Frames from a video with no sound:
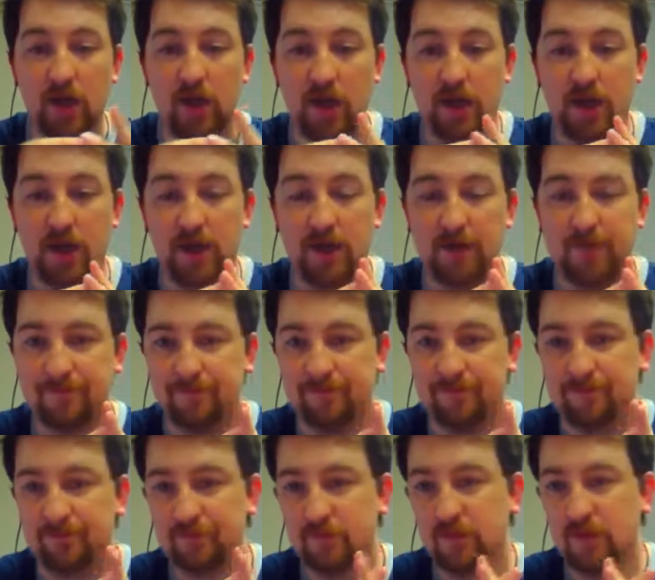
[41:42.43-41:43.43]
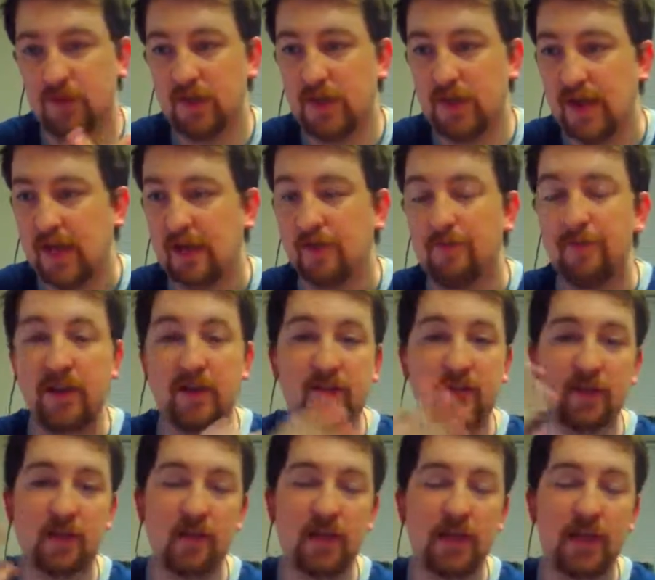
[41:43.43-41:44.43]
Um, and
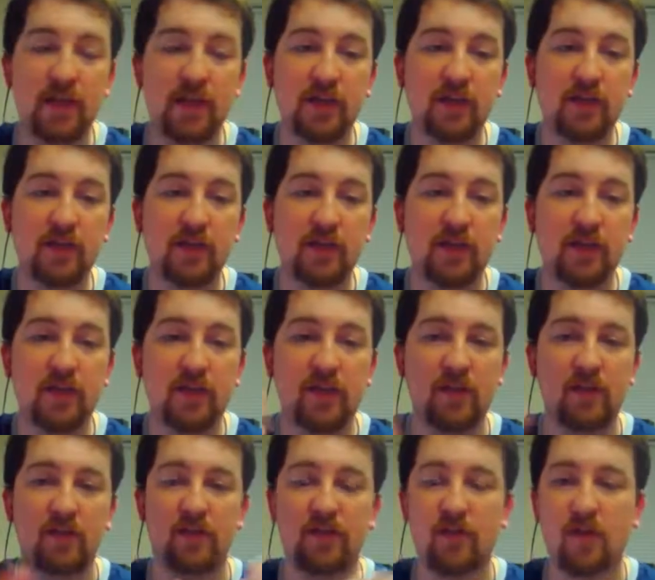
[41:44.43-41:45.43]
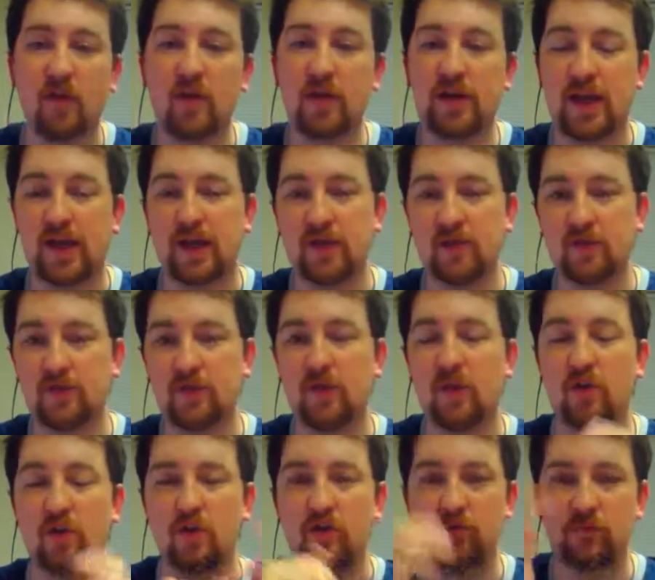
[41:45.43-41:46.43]
basically,
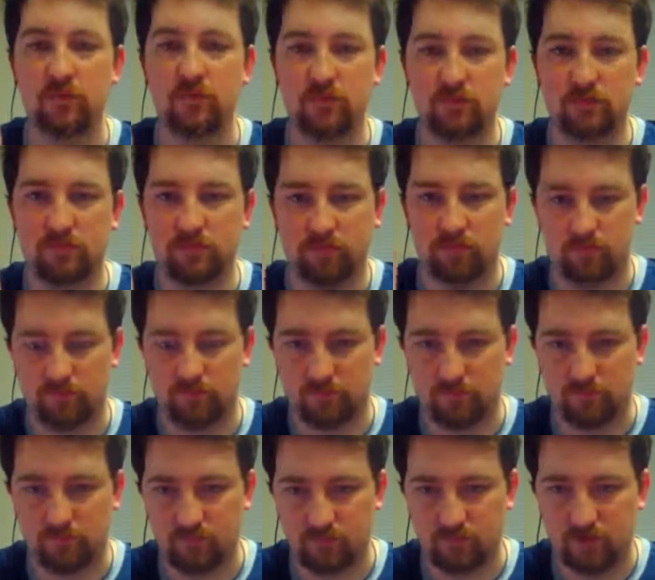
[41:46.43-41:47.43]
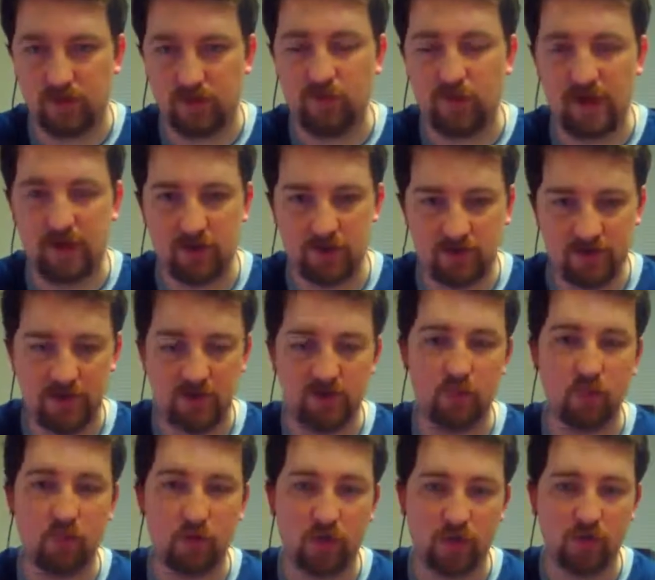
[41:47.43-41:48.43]
so Red Riding Hood and the
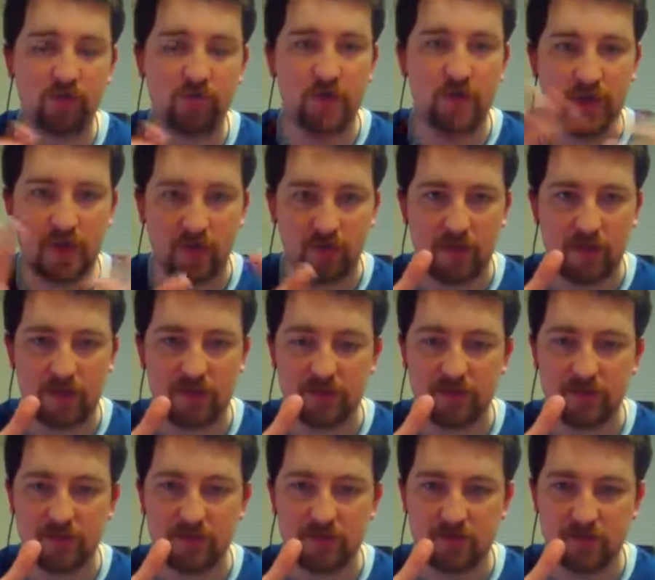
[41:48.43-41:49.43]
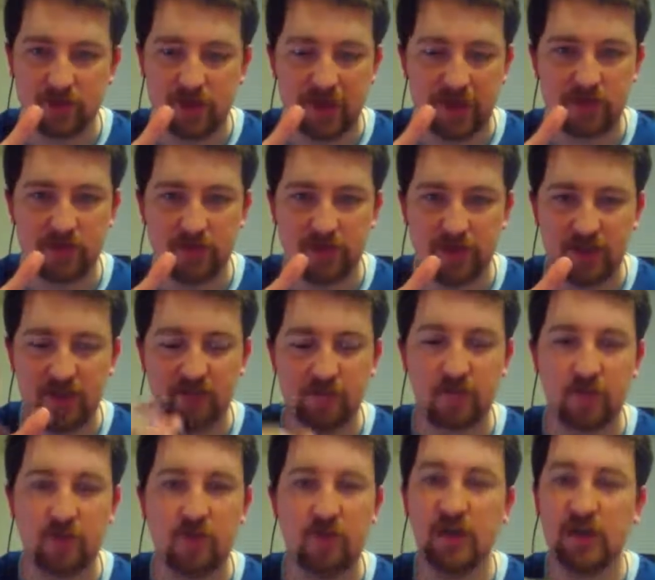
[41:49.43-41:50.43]
Wolf, they unlock this ancient
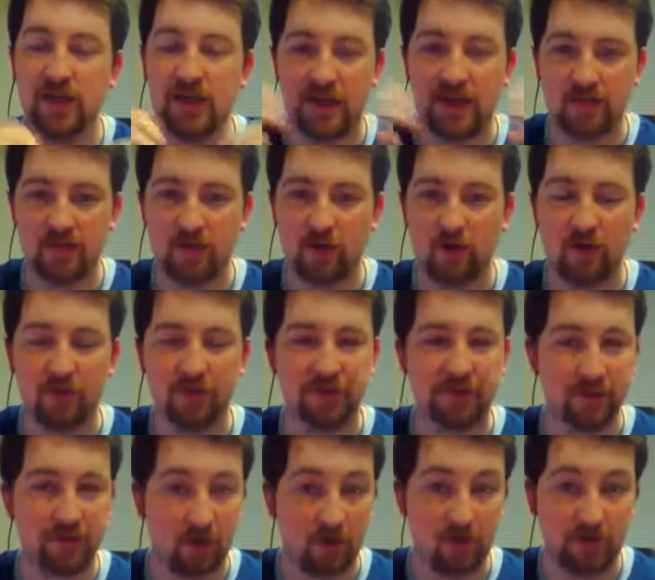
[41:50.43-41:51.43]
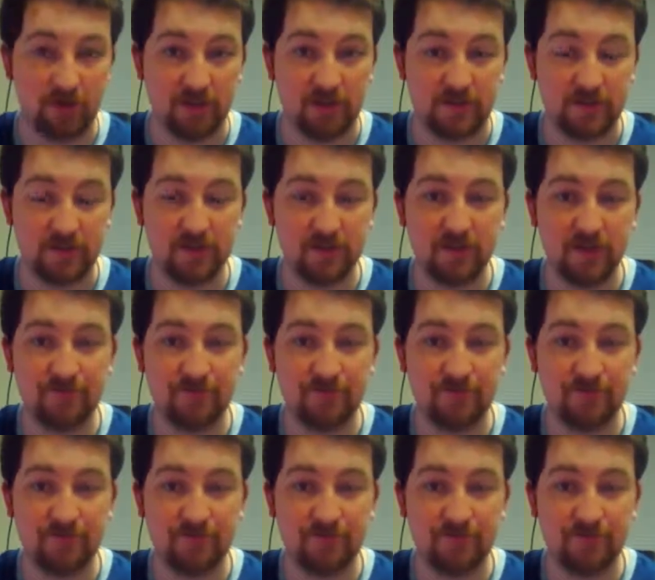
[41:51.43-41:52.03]
evil. It's called Darklets.